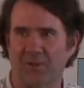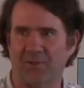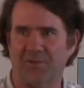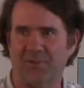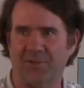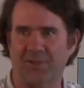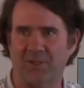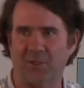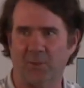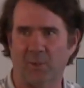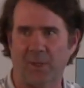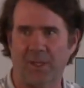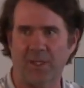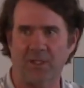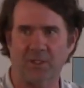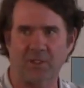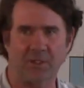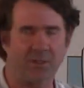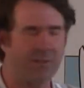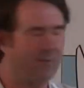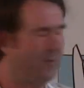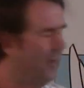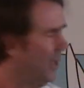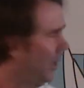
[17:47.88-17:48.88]

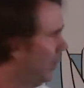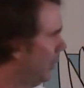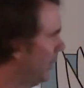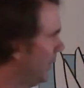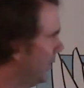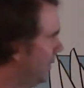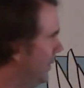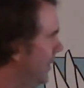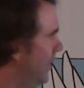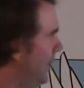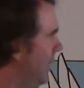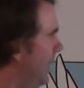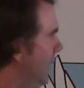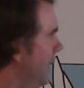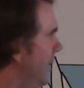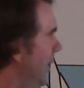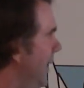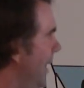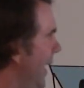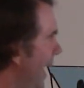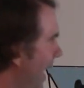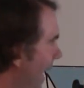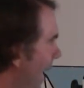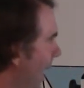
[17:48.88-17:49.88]
situation of knowing
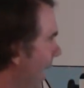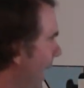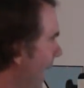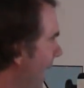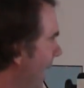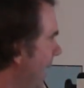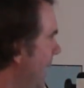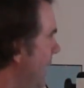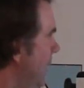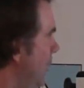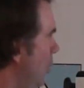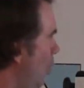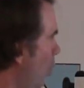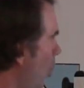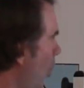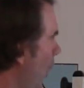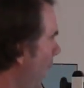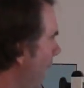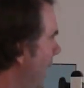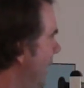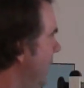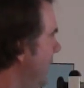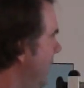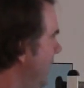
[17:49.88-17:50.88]
A,
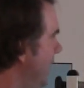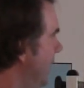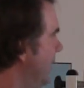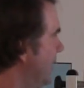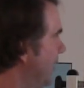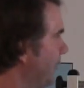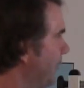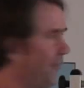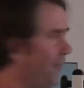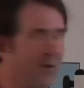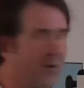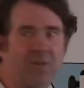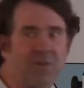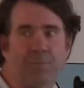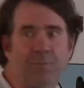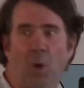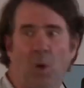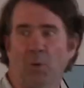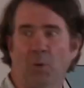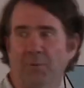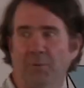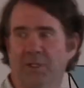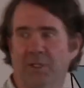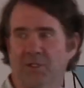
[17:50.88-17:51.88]
when did the first
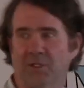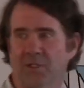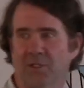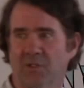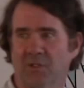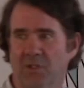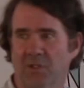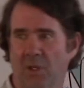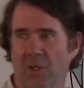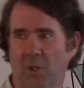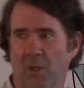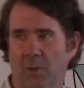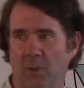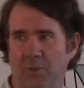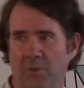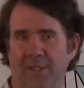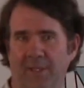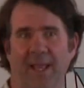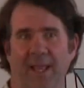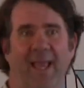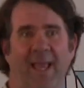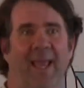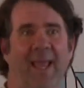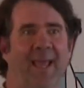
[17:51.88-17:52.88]
boat reach the
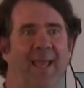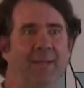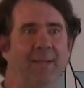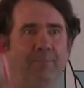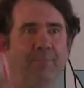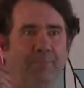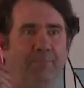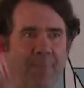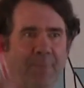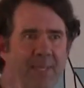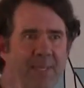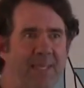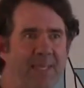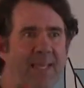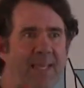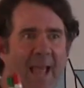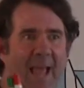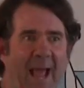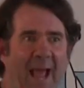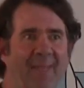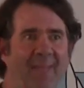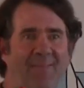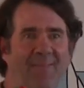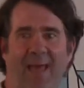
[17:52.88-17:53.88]
zone, and B,
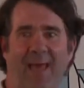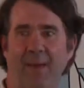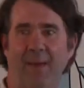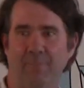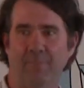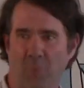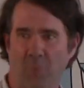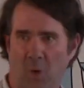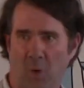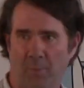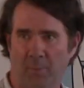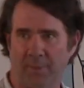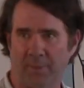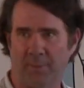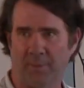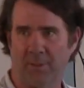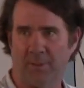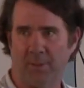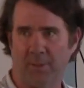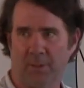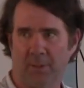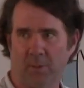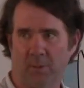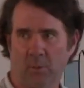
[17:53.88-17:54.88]
at that moment,
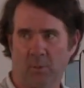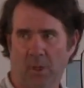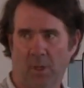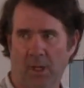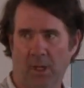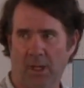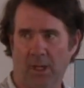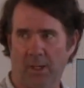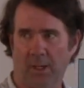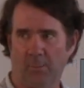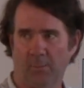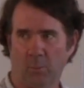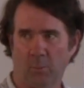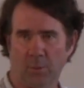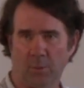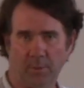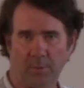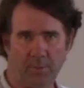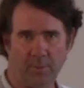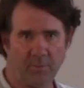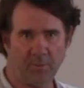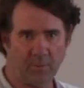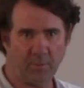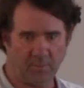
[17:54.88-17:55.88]
were the
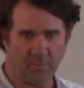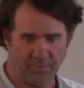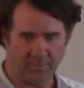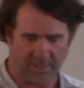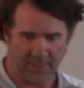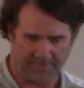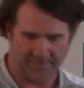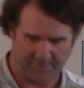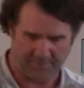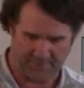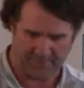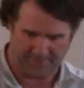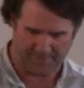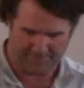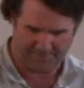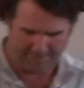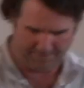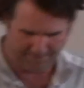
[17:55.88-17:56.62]
boats overlapped or not.